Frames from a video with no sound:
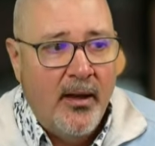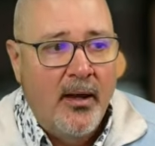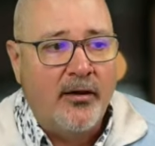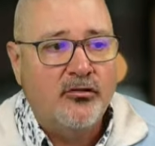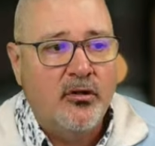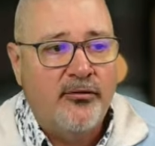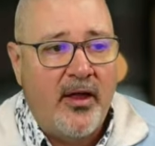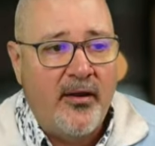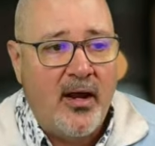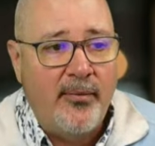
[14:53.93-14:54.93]
I certify
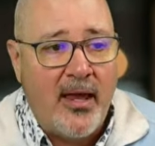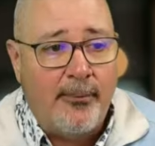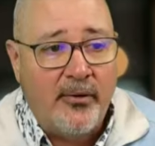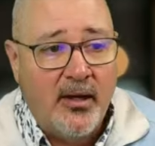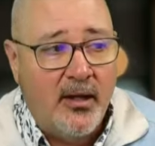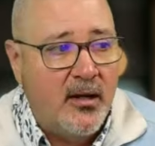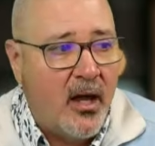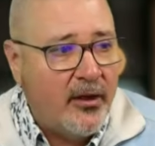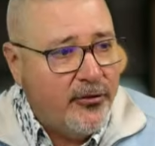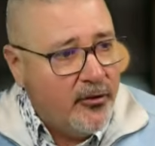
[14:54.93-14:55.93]
that I'm the applicant and
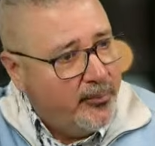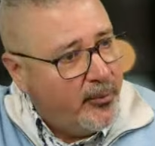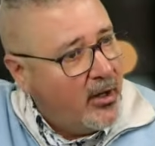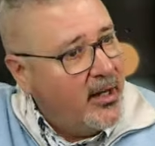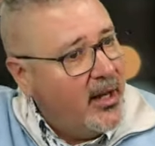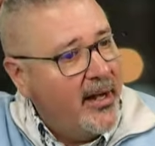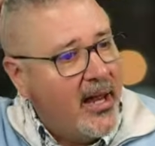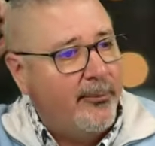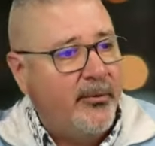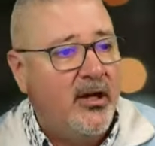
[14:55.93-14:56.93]
not a third party. Any
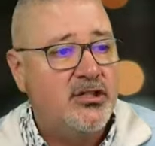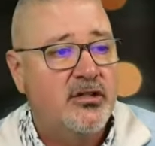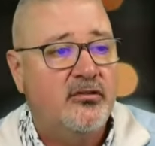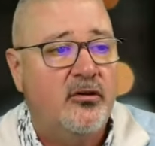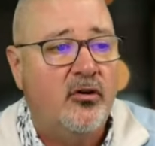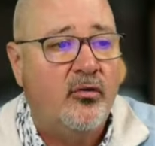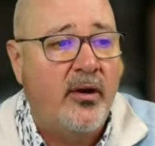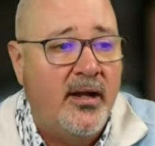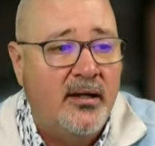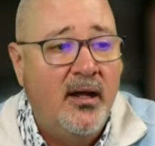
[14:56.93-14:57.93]
applications that are
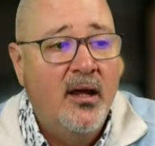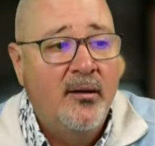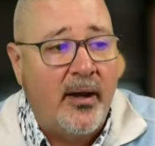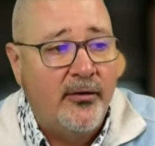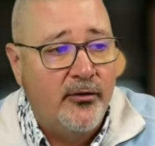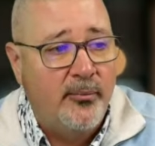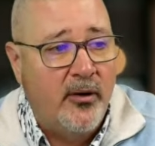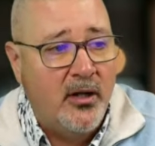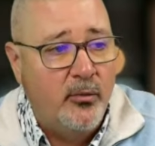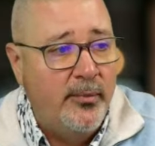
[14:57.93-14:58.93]
created by a third
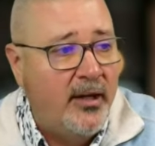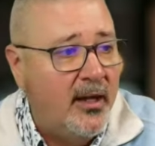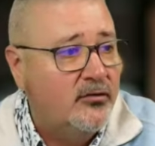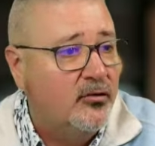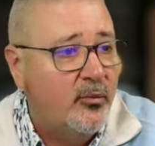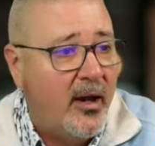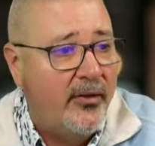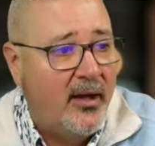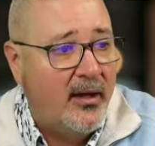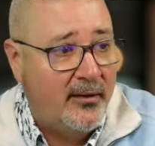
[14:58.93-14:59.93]
party will be canceled. Wow,
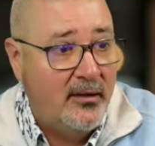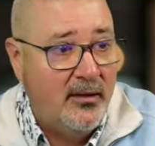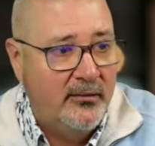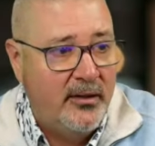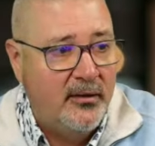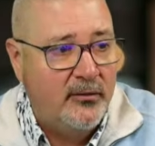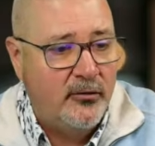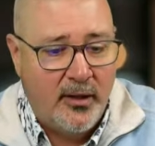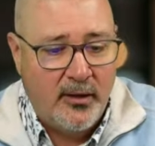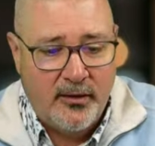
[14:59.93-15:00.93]
they literally
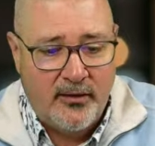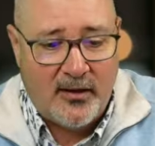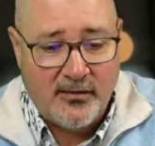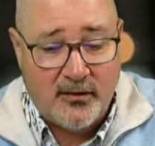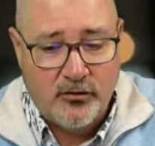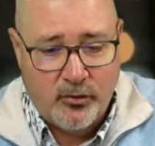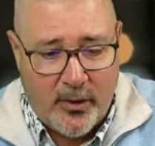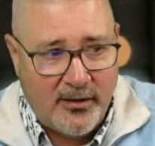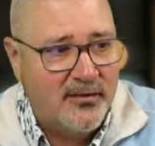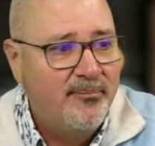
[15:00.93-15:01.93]
did sentence
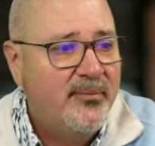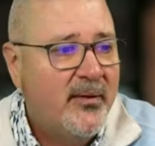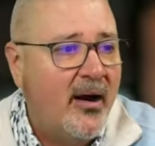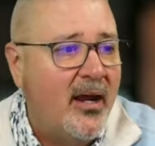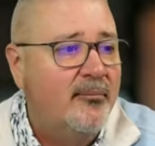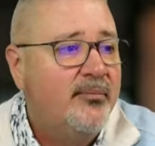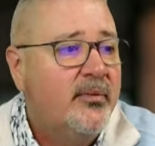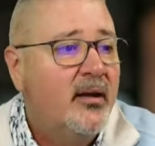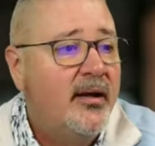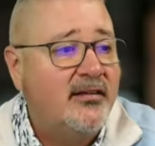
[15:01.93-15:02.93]
twice. All right,
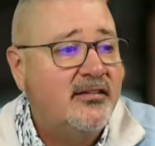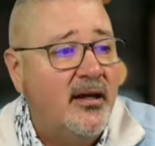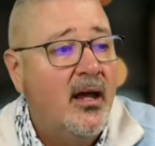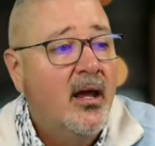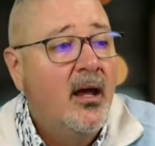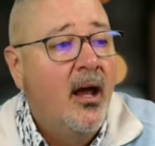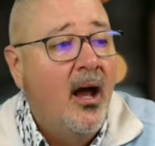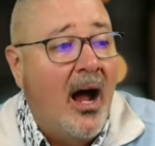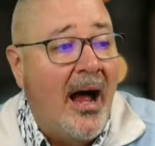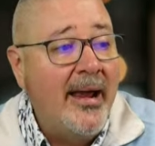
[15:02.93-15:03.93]
next thing.
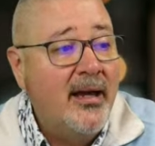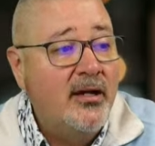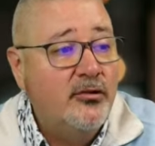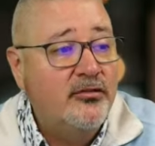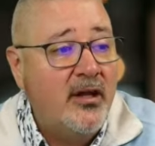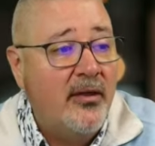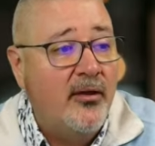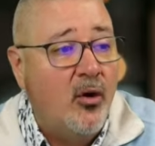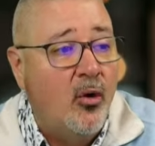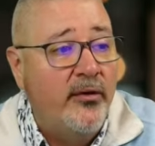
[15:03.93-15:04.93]
I understand
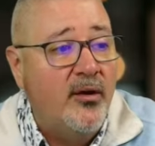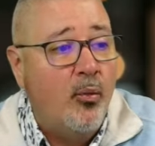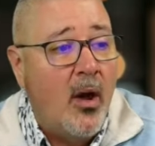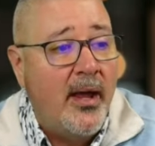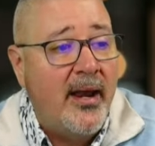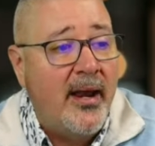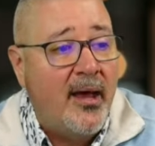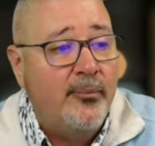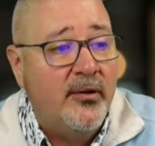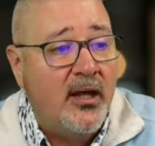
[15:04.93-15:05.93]
that only one
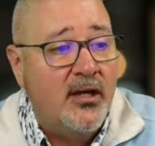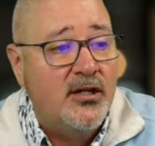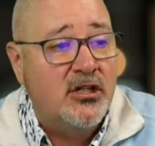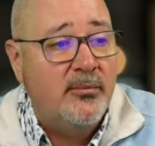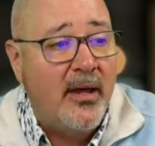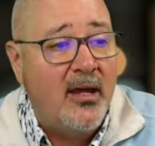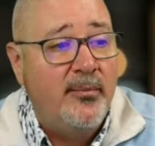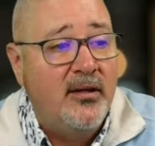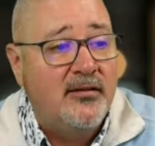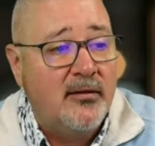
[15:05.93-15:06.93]
application may
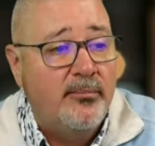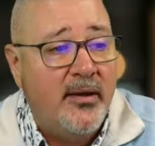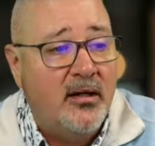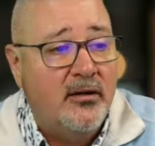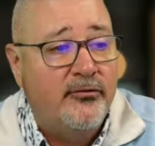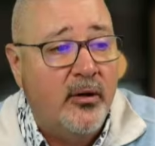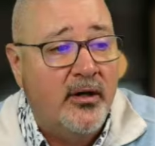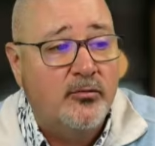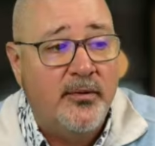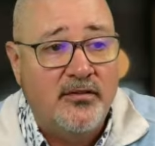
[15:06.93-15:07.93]
be submitted for a
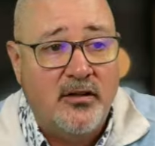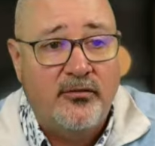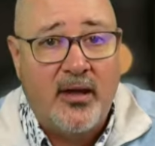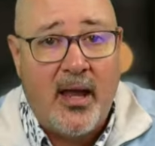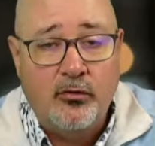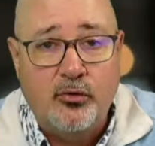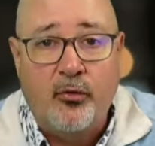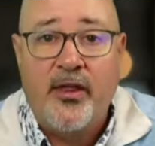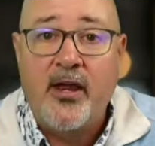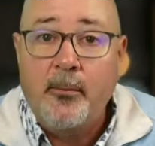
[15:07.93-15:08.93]
specific household.
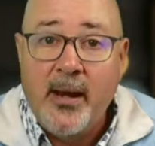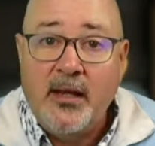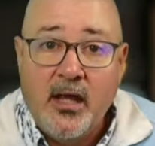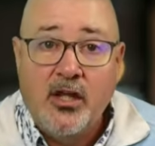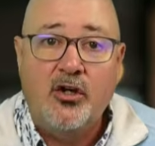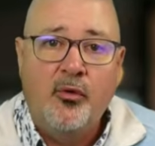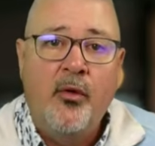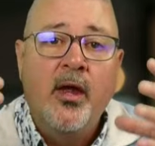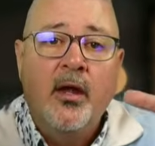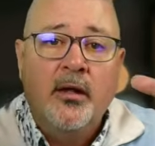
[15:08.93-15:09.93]
They are making you
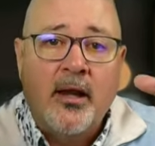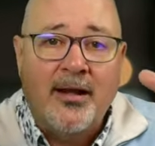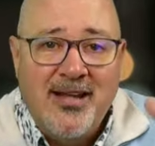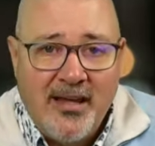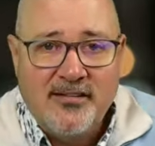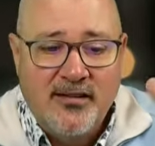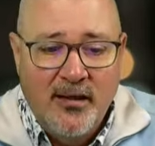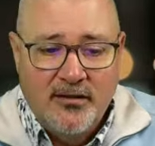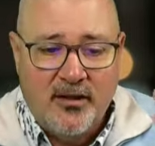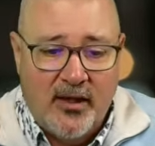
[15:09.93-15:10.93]
attest
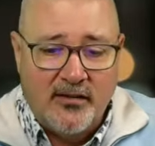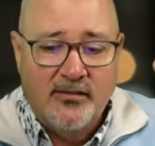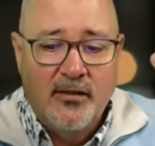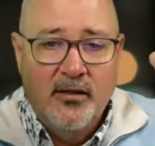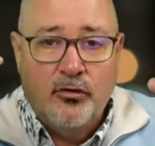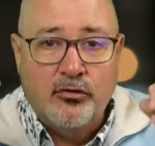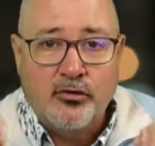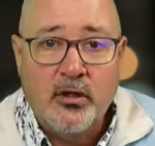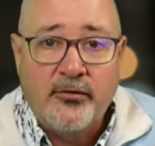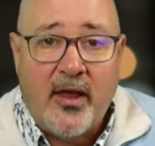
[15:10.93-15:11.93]
to this, to
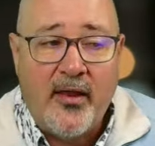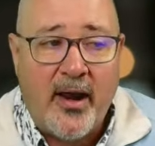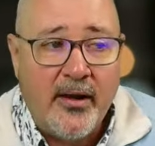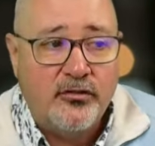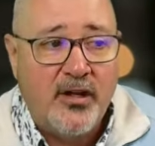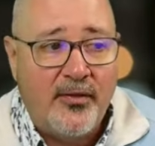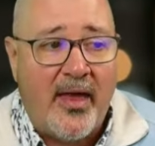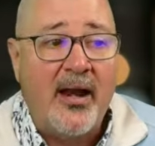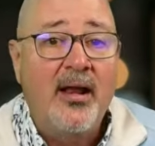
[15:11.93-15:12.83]
certify that I understand that.